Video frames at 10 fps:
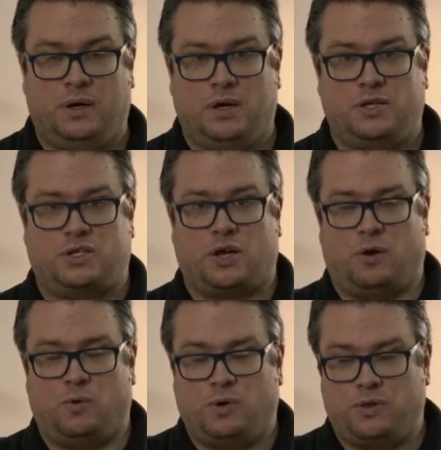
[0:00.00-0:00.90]

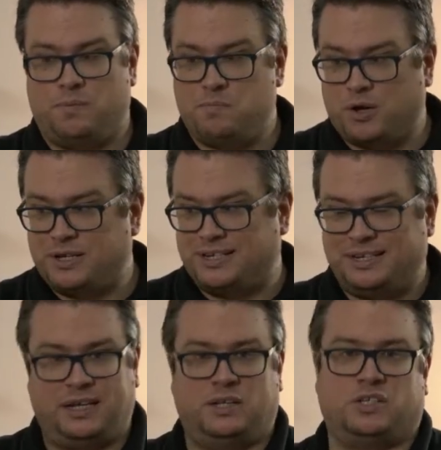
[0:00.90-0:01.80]
So the monitor
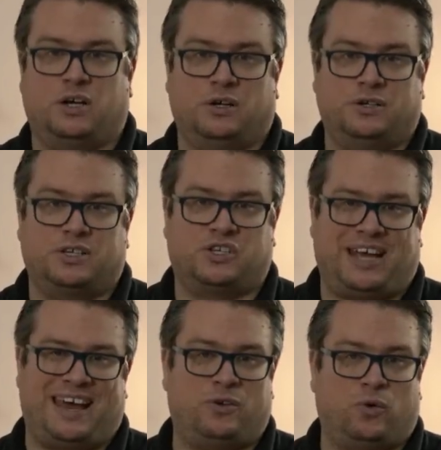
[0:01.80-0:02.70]
needs to
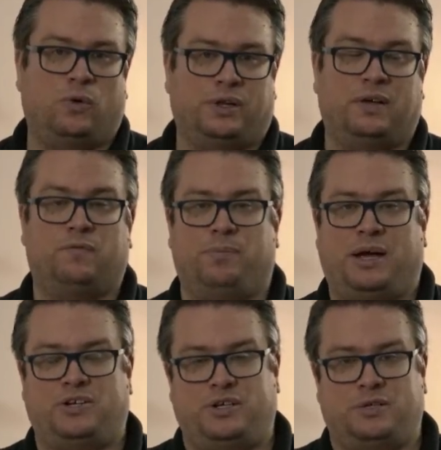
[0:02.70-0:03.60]
understand all the
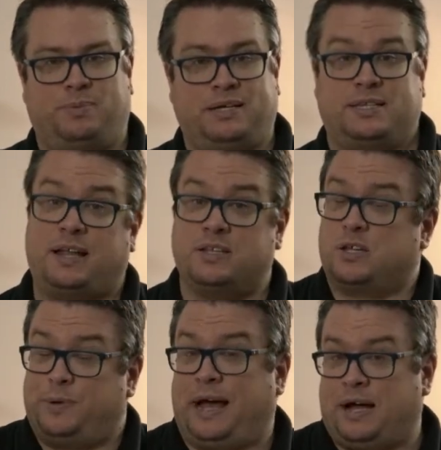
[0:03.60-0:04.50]
information it's being sent.
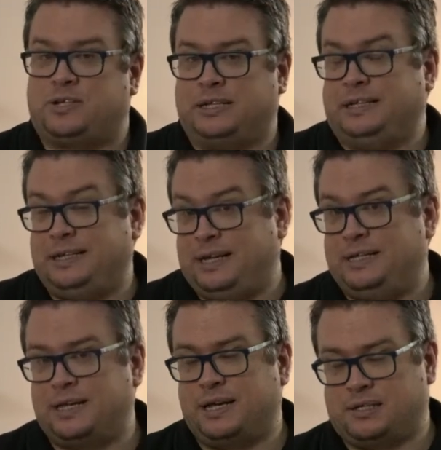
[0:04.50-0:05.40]
So it actually
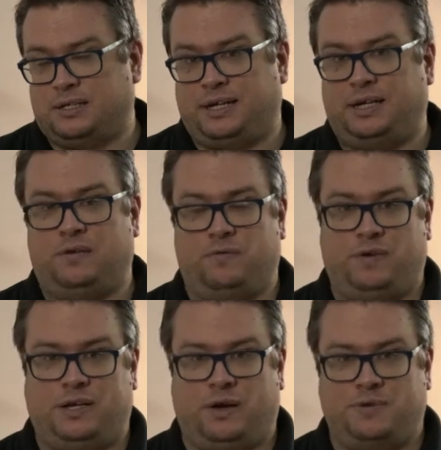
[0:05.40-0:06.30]
needs a clean
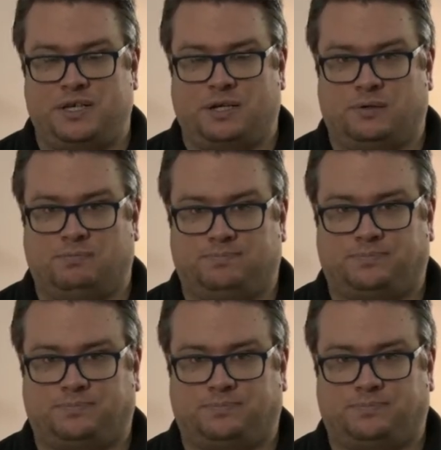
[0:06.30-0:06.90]
video signal.